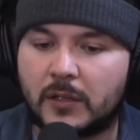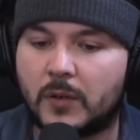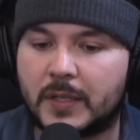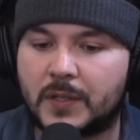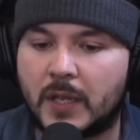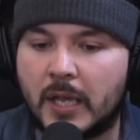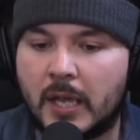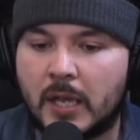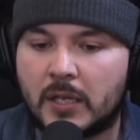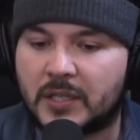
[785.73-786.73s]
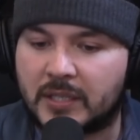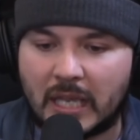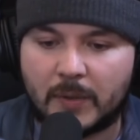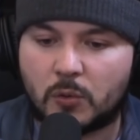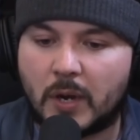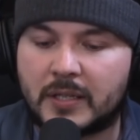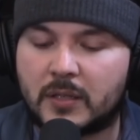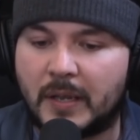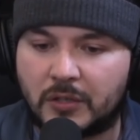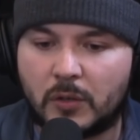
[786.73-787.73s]
Louis, systemic
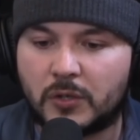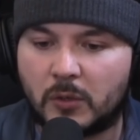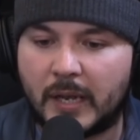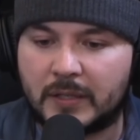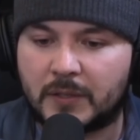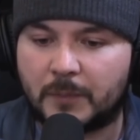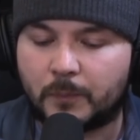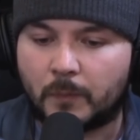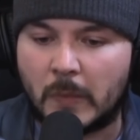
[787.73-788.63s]
racism, institutional racism.